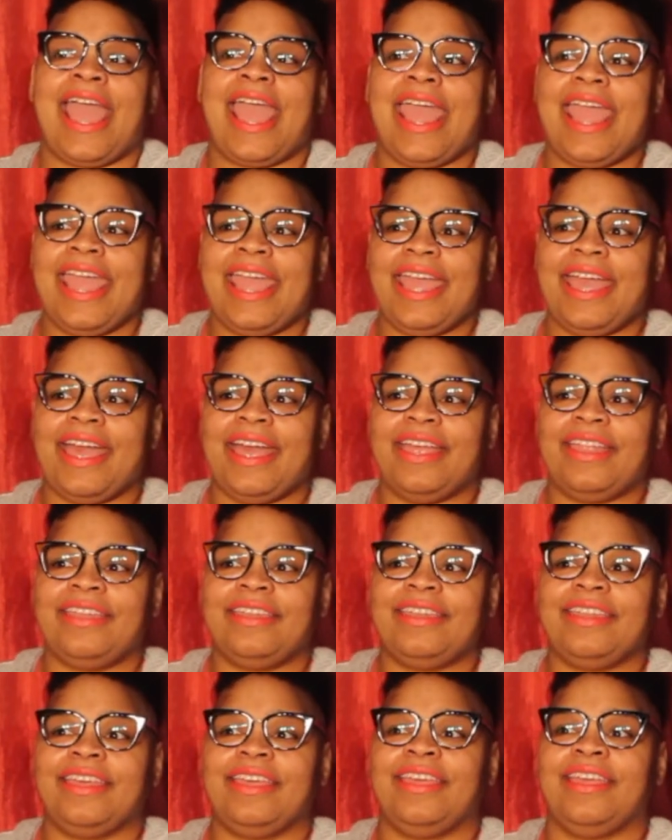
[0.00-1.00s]

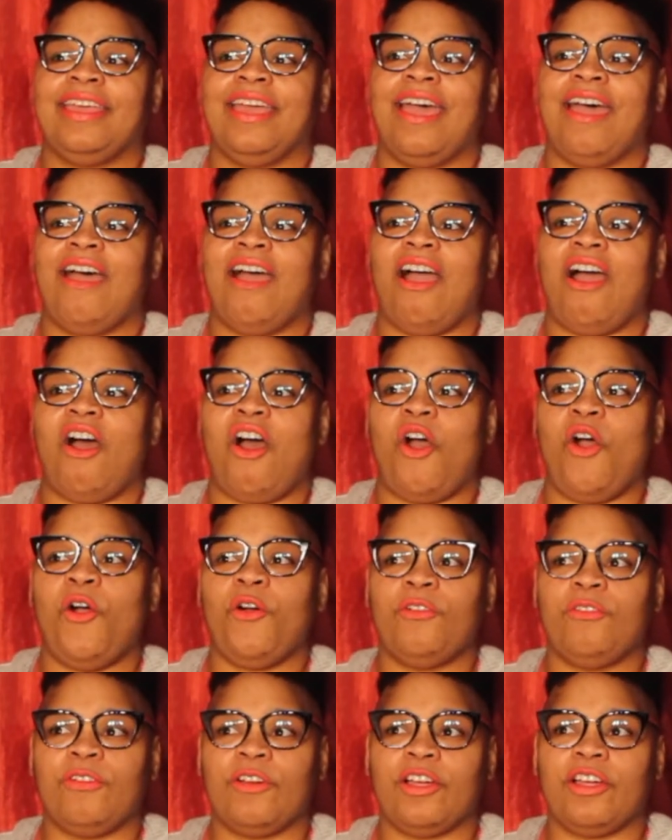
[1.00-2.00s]
And
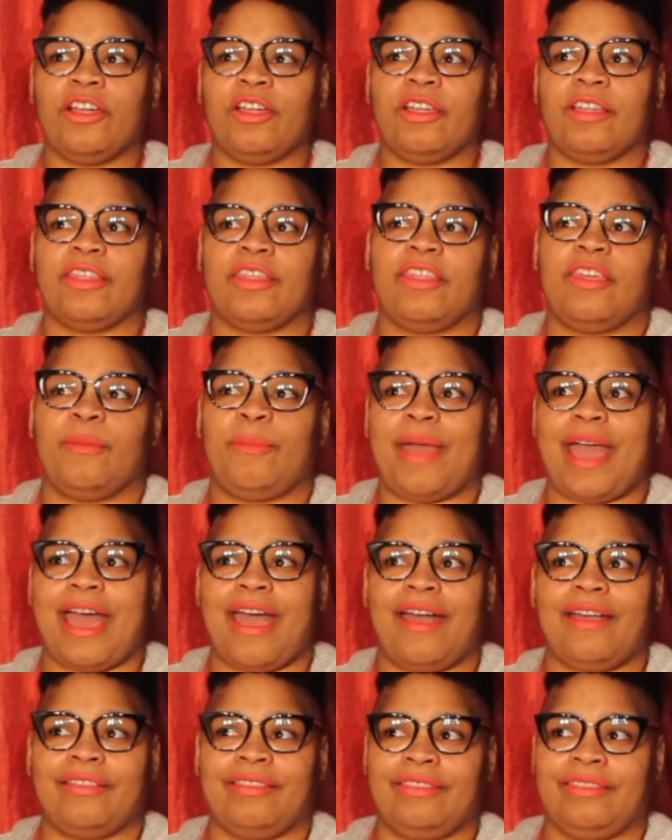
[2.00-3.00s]
over the
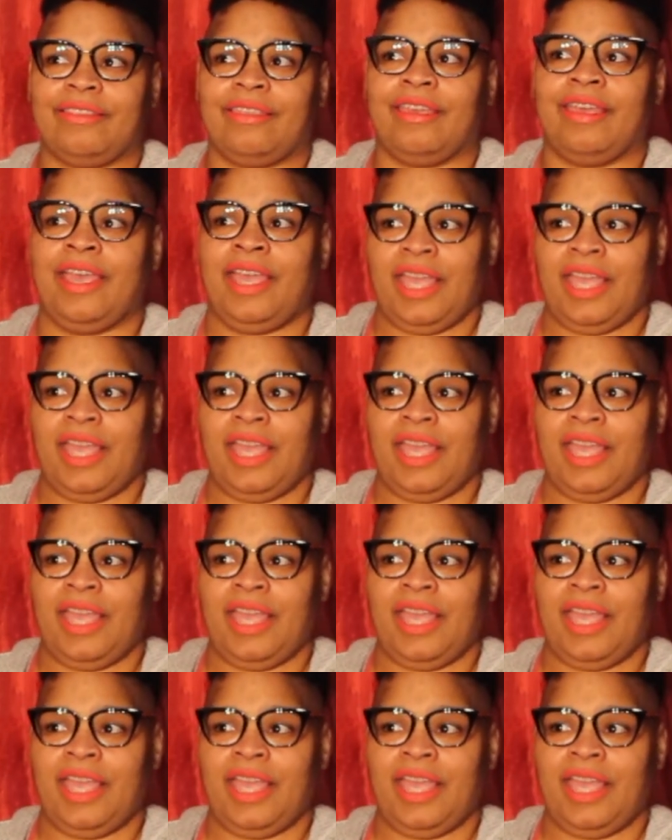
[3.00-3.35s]
past